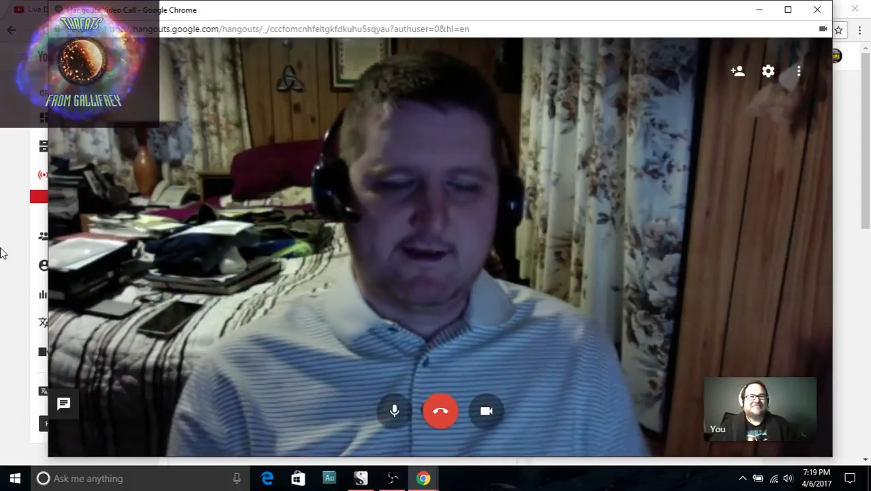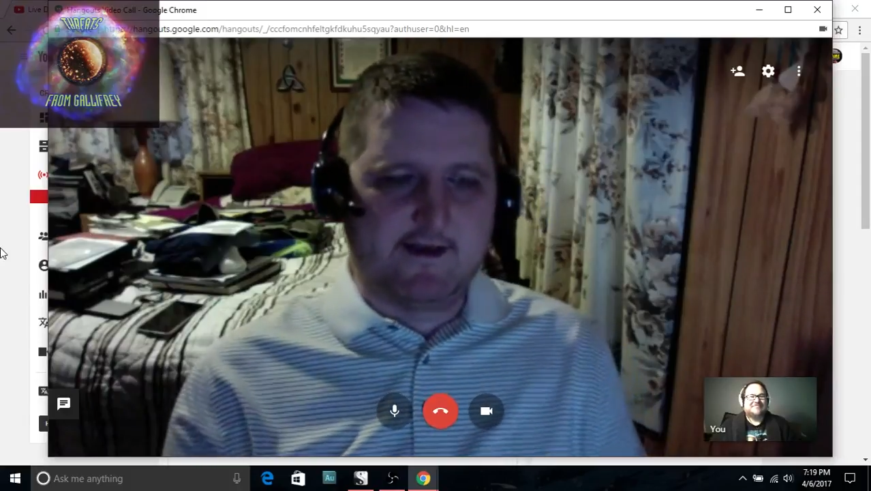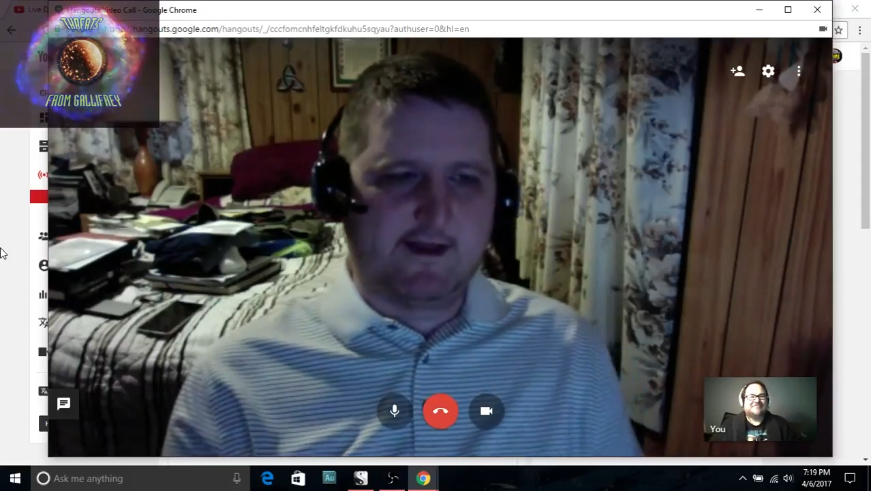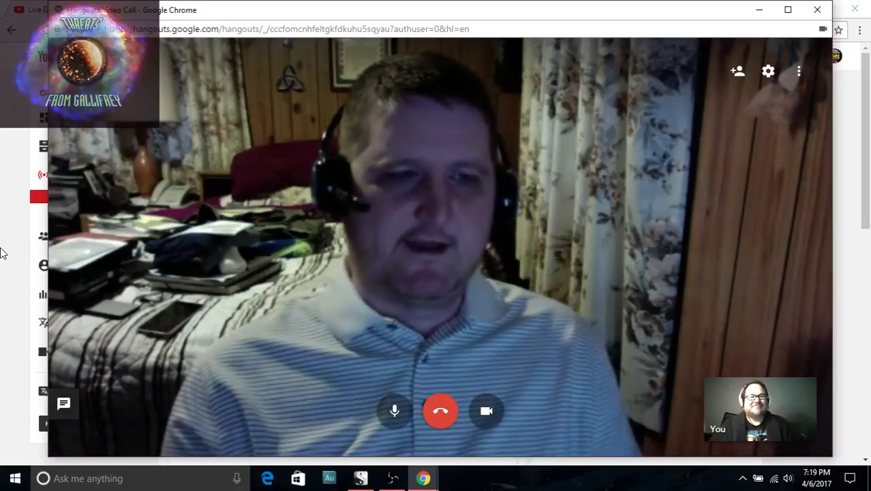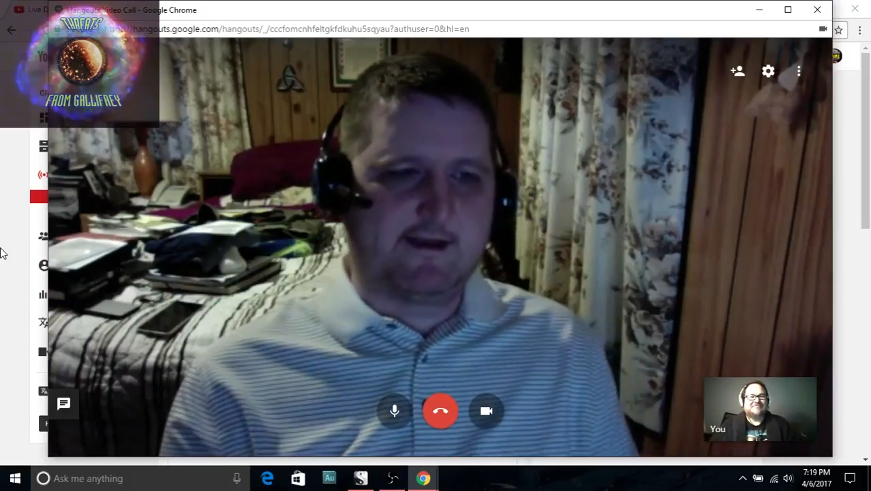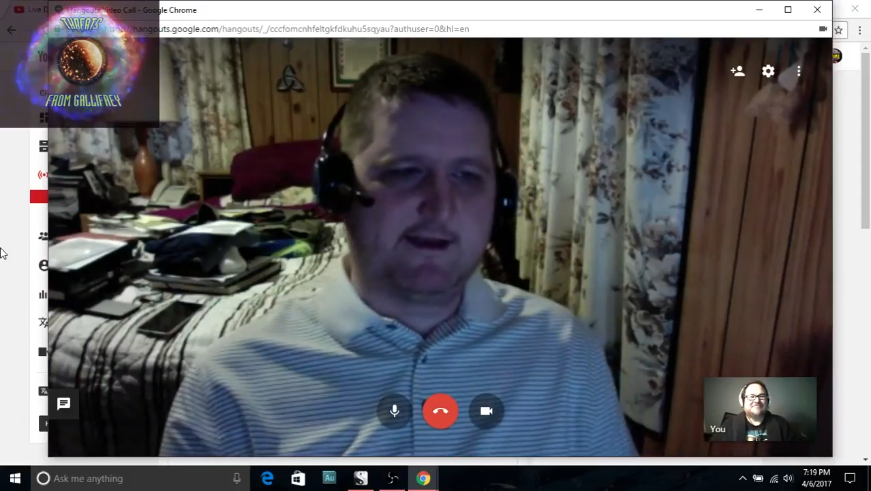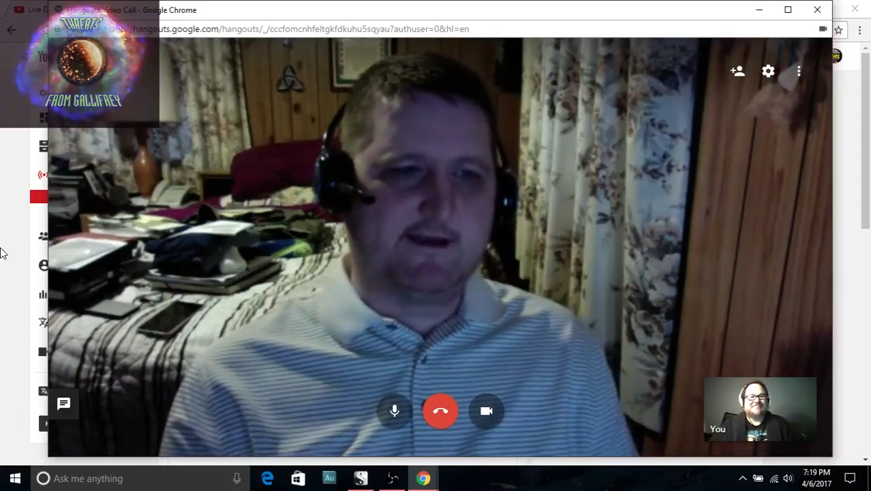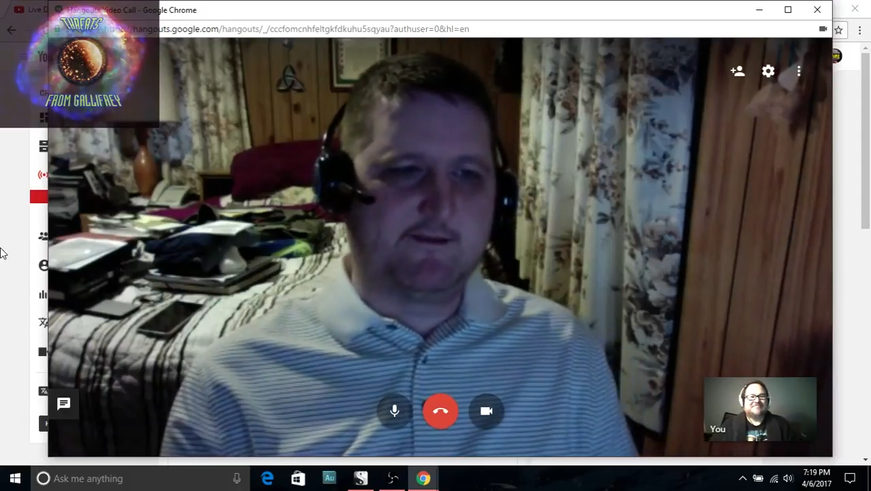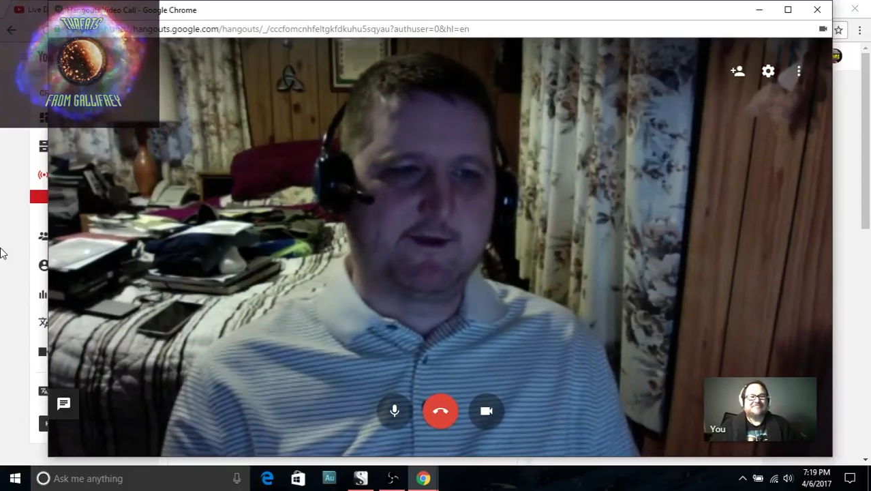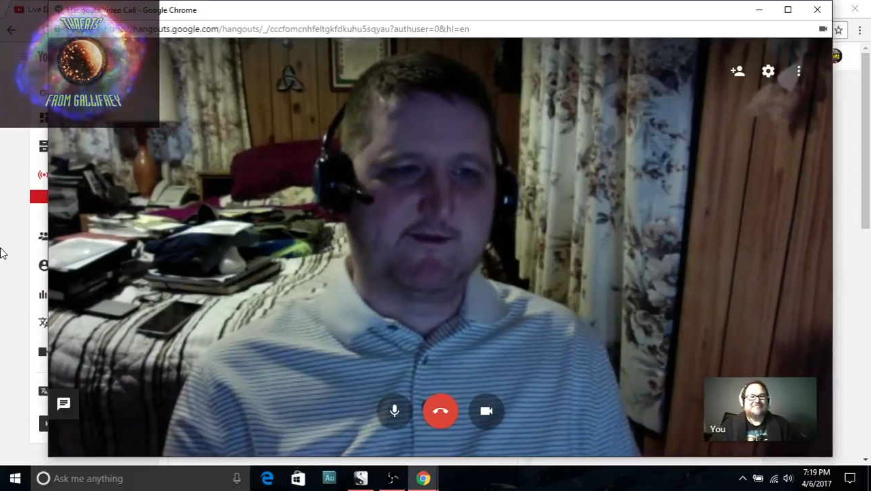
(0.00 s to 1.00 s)
because he's the
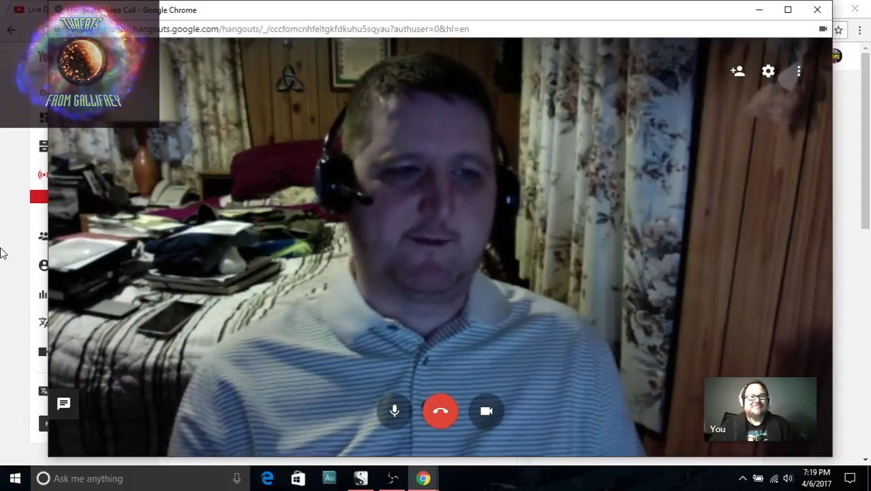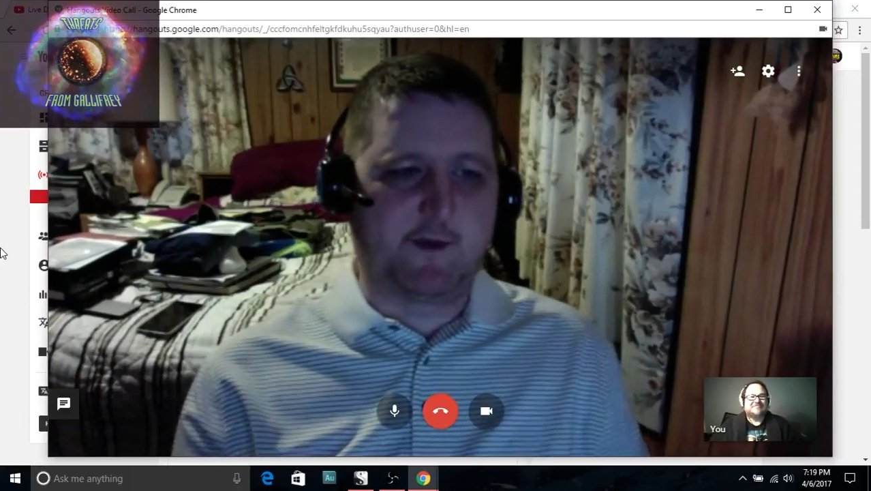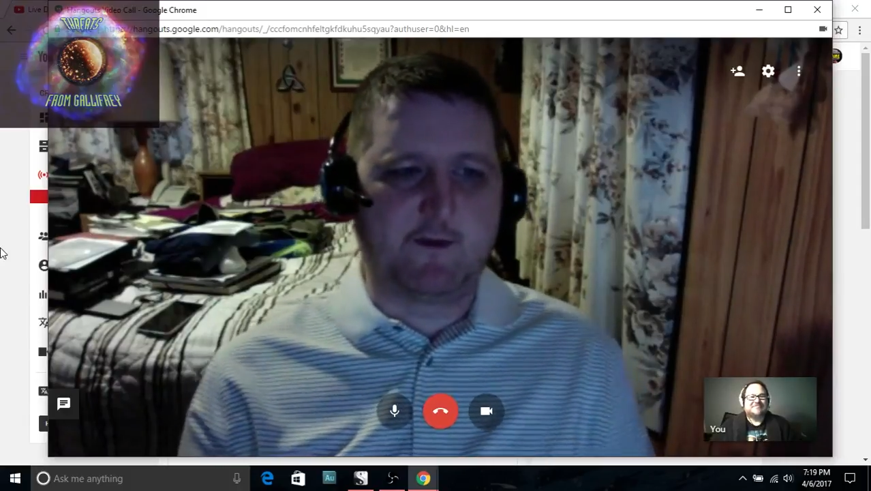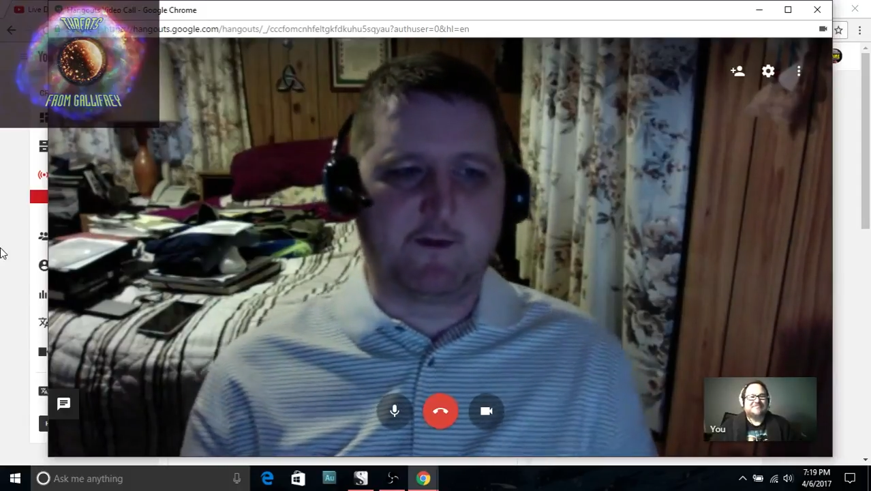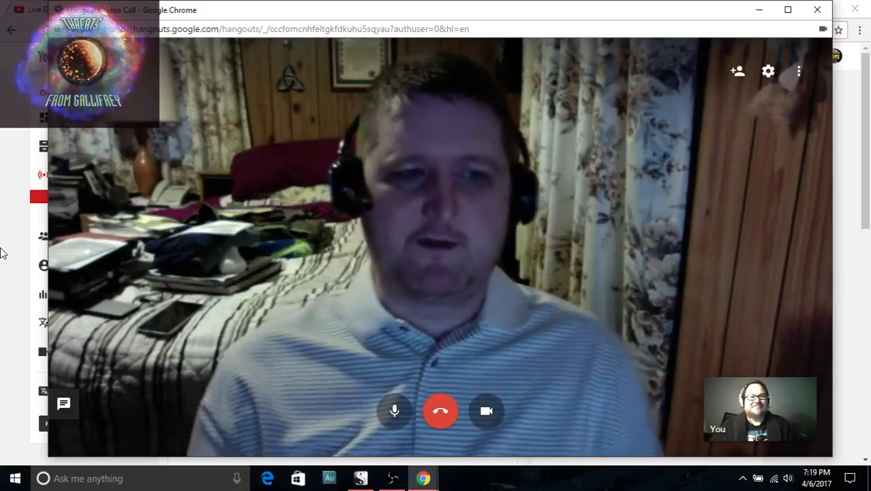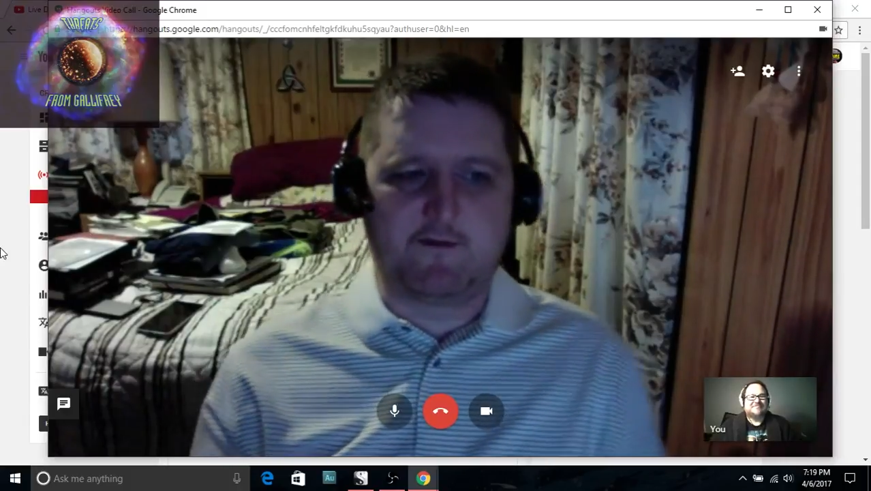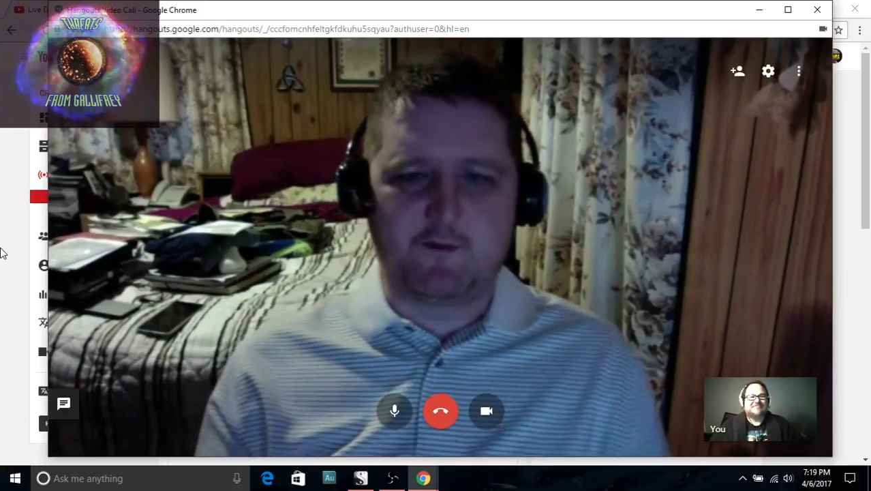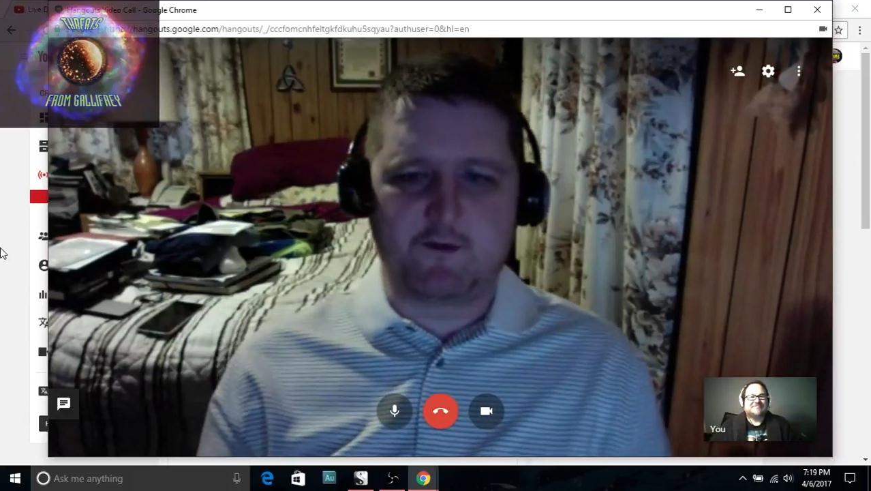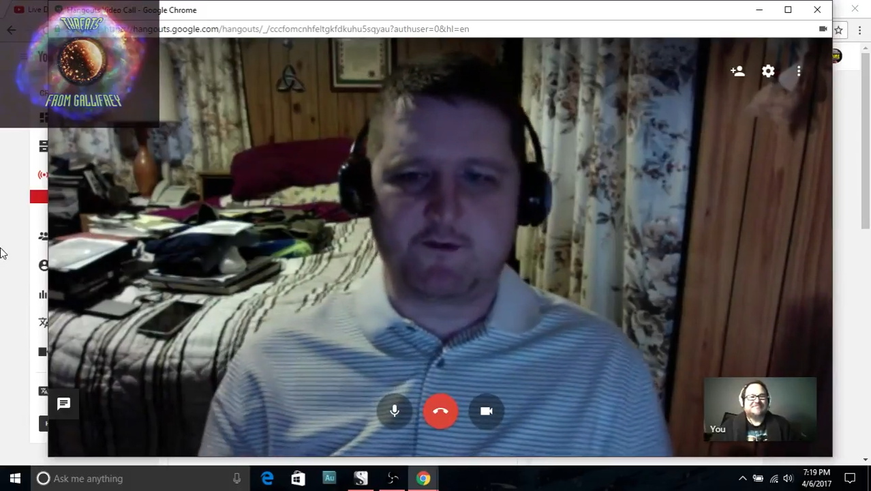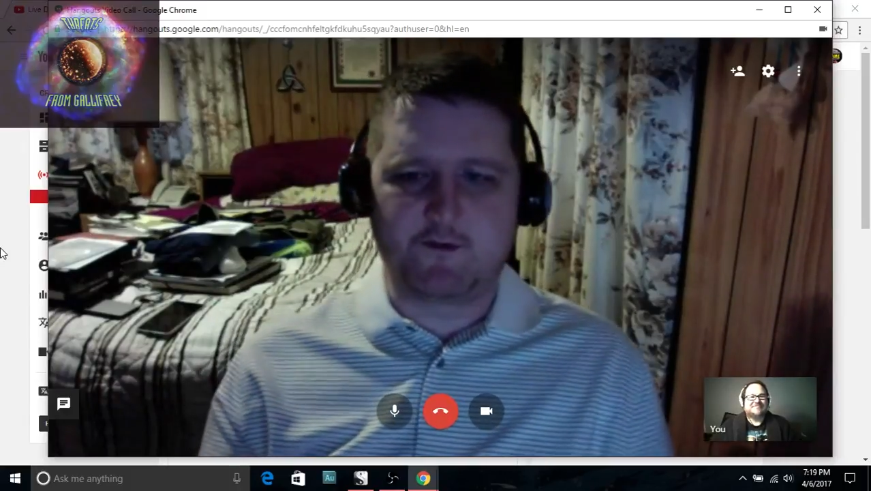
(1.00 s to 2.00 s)
most familiar with the
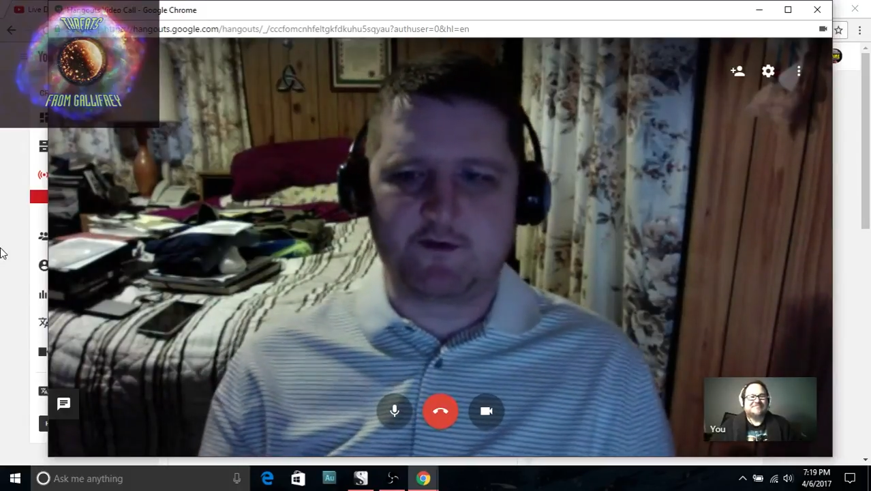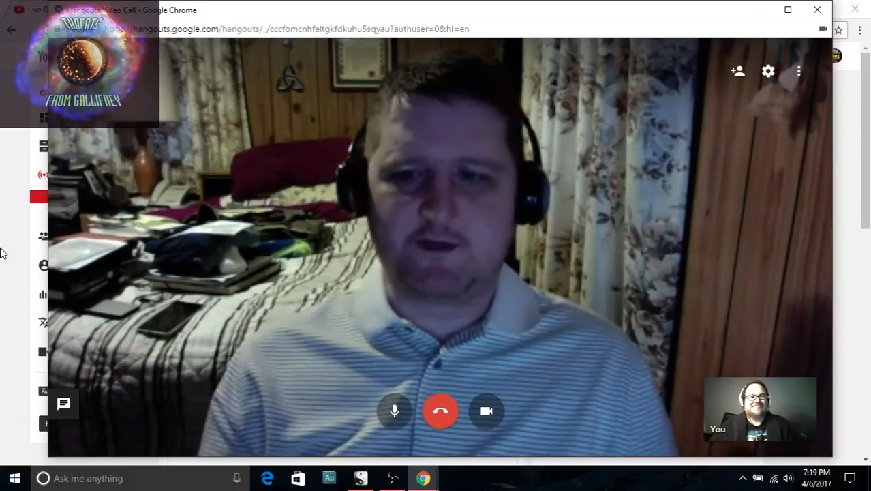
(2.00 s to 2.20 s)
Force rules.